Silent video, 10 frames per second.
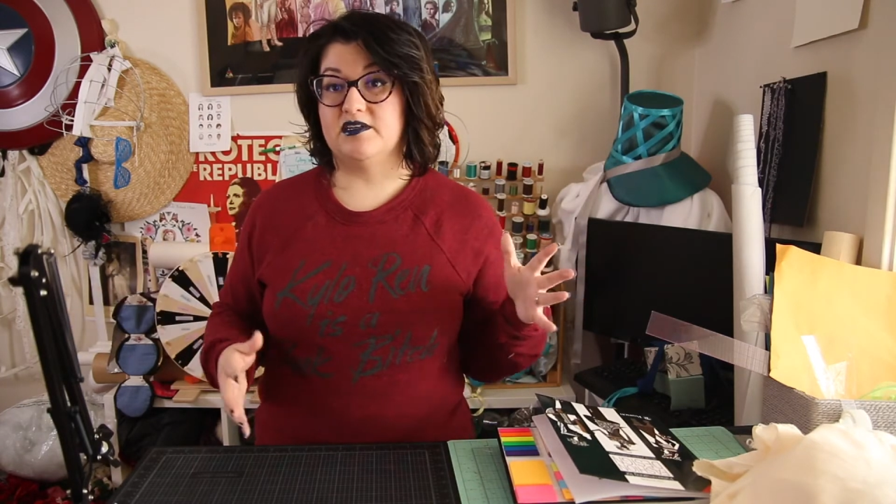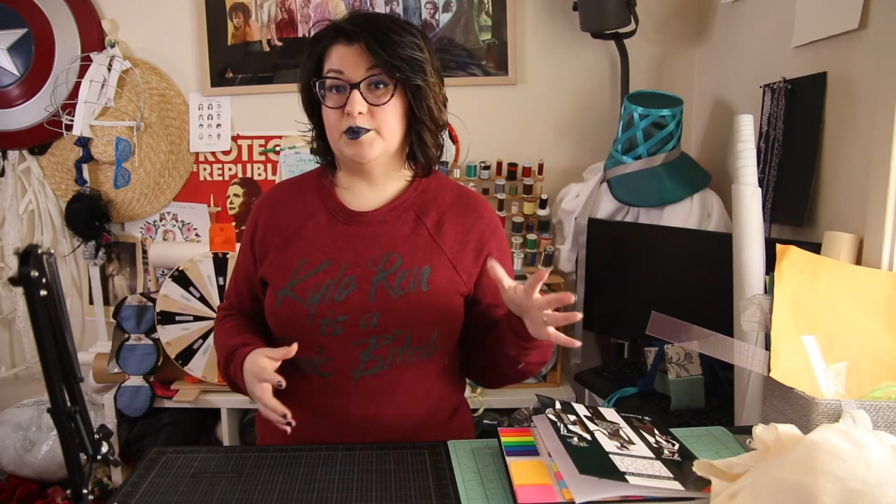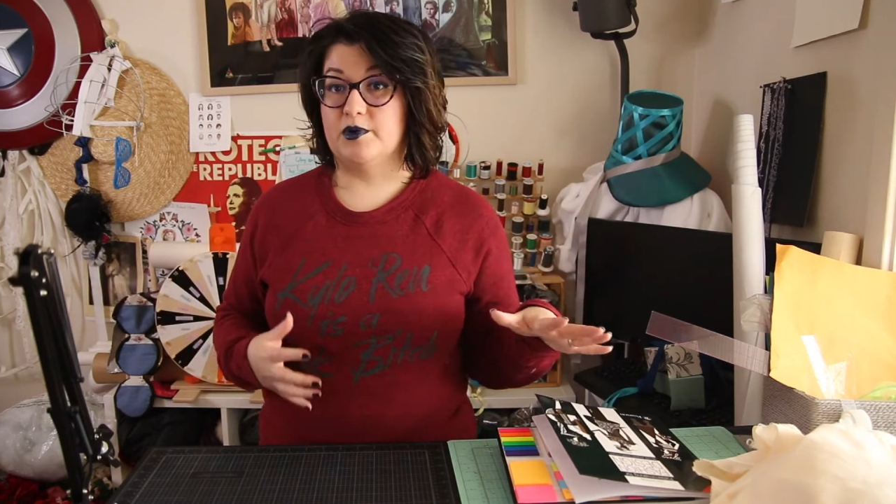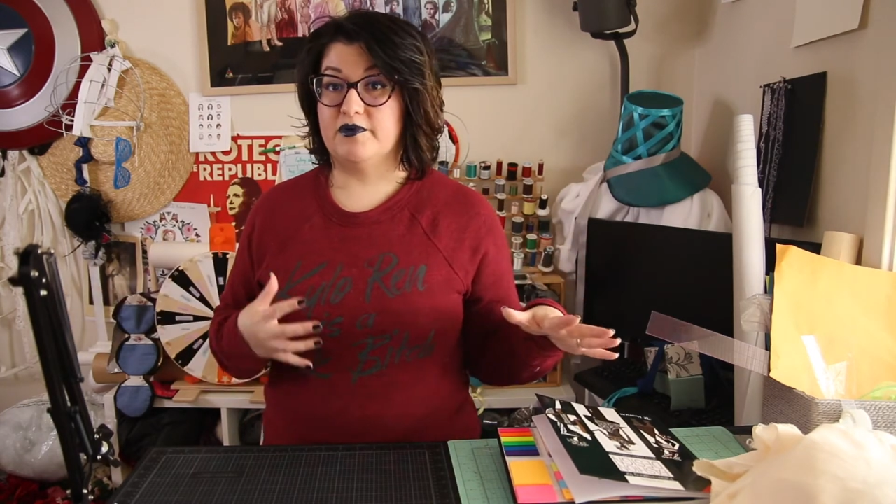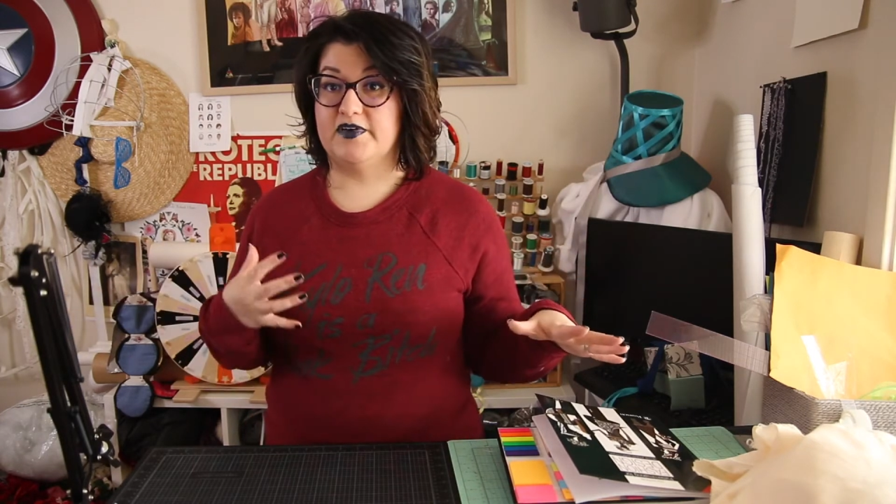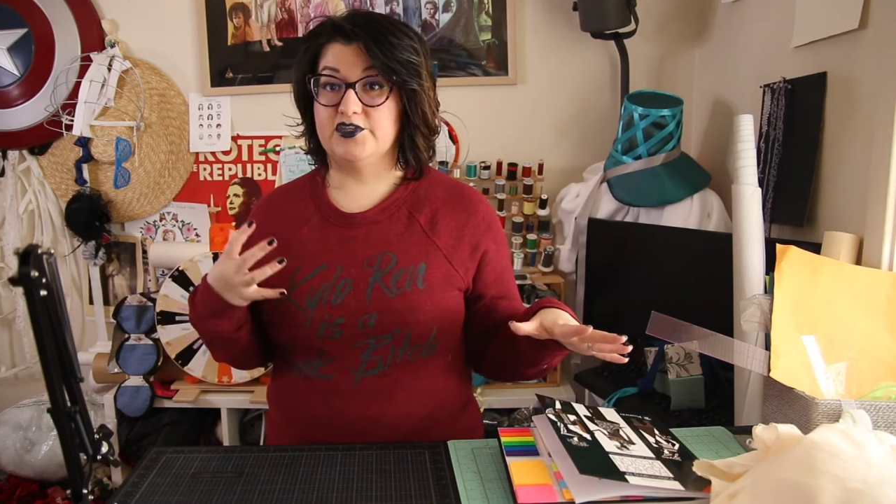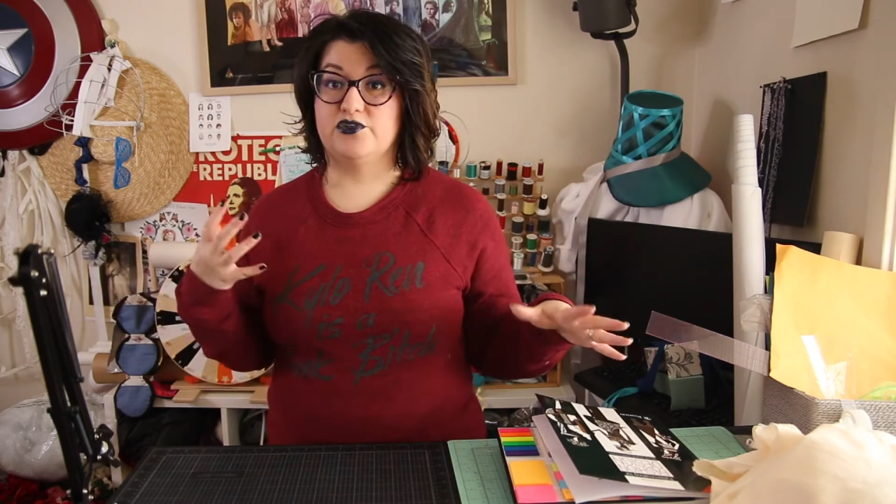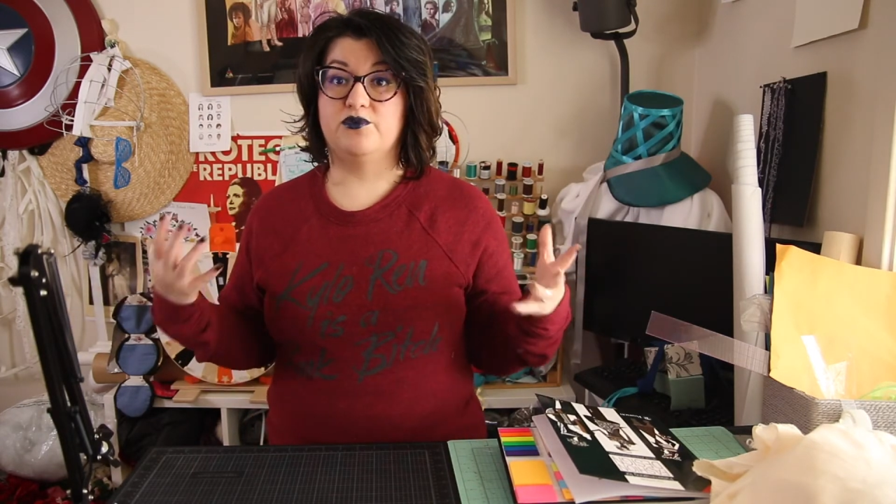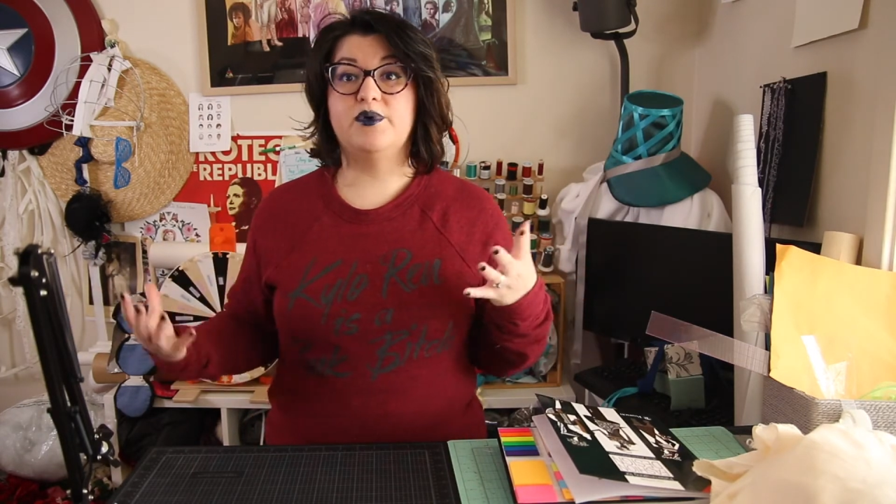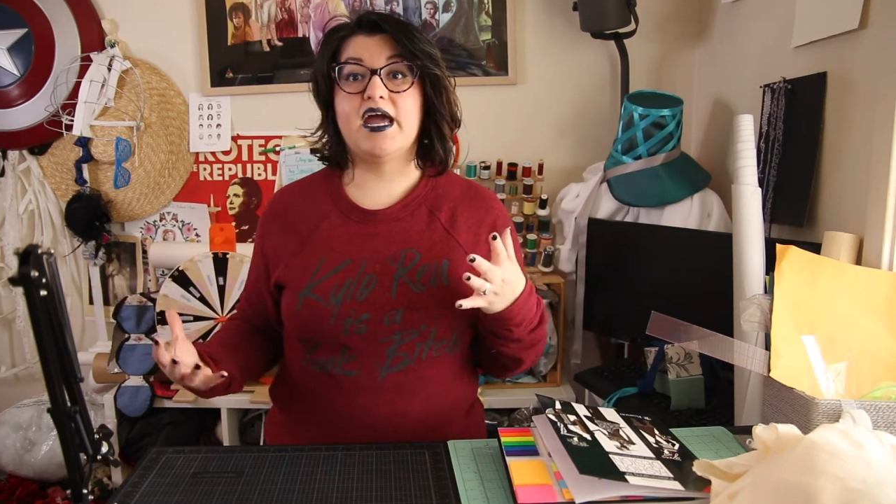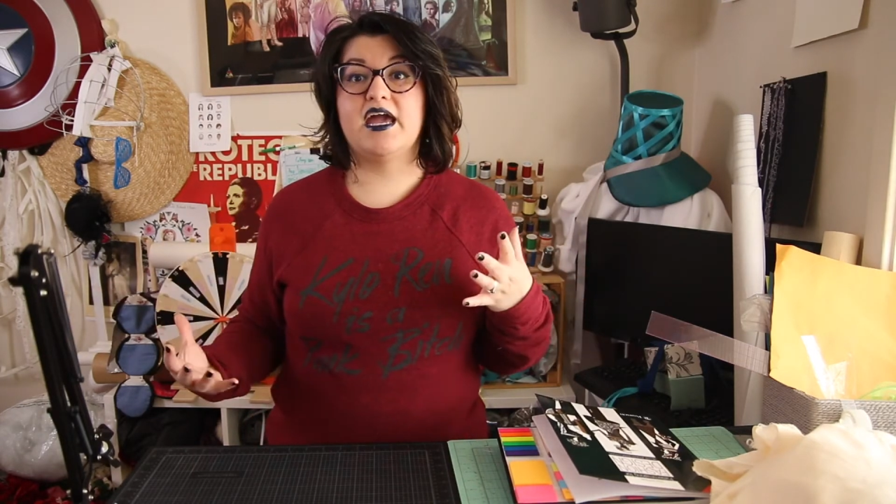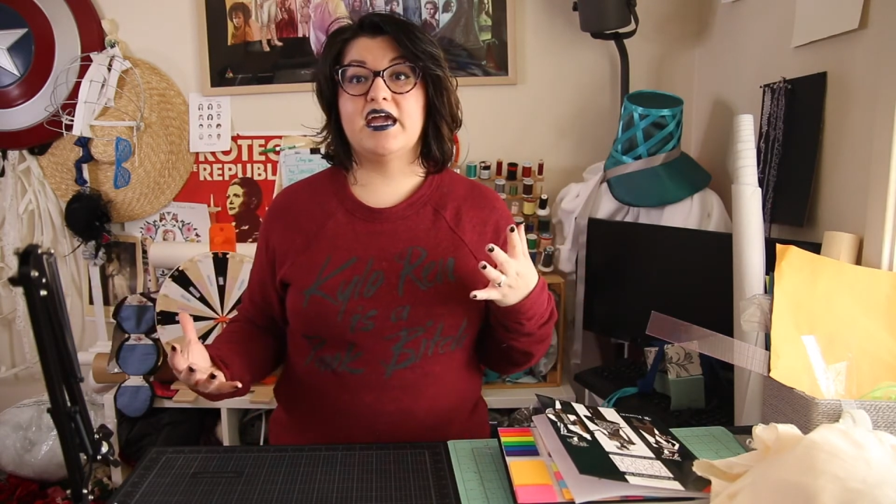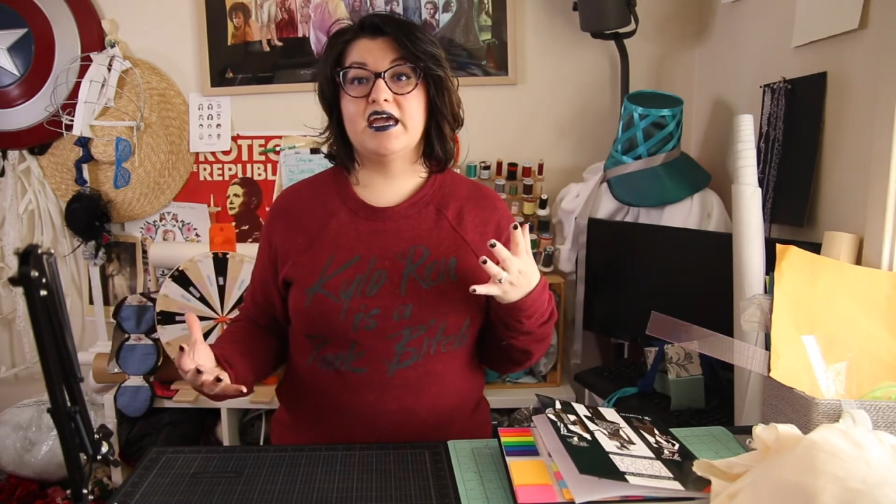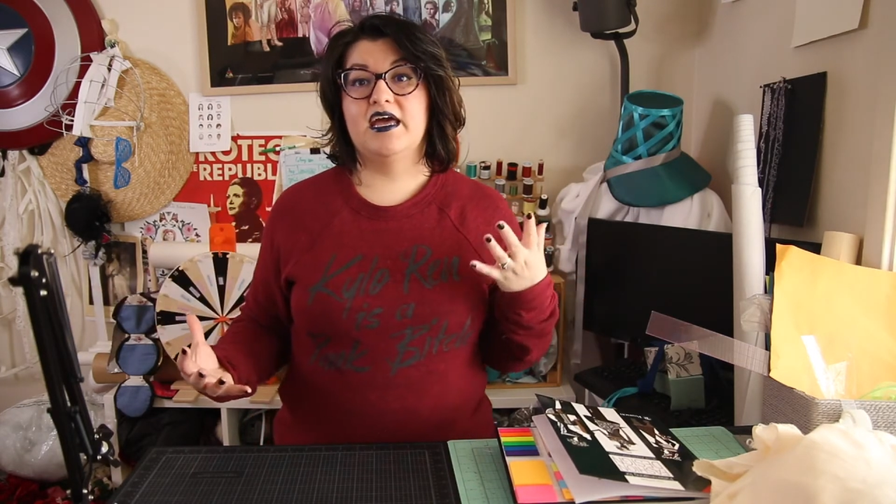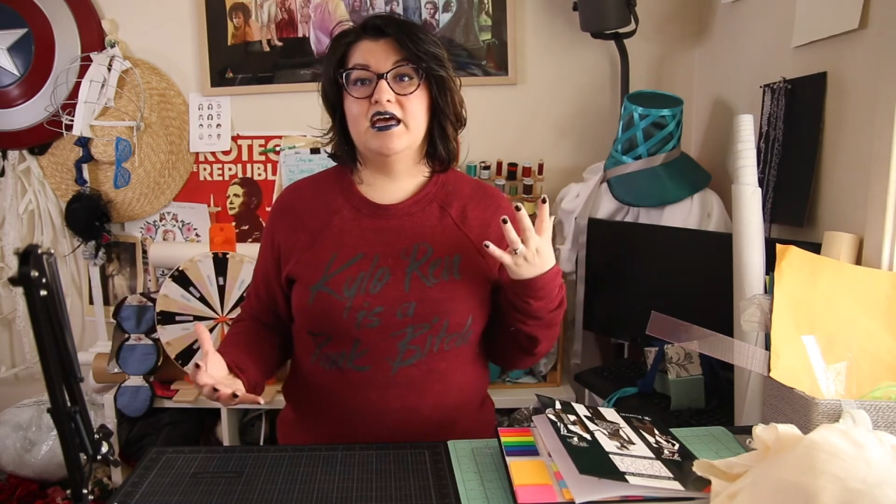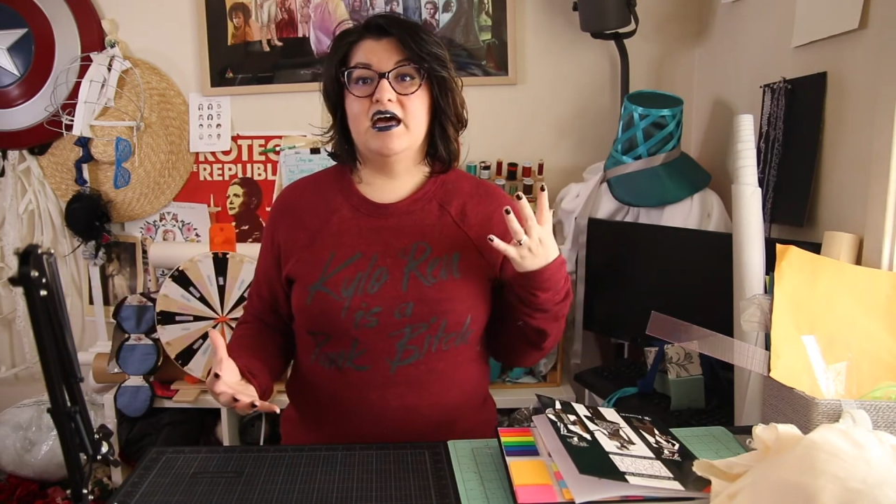in a more professional way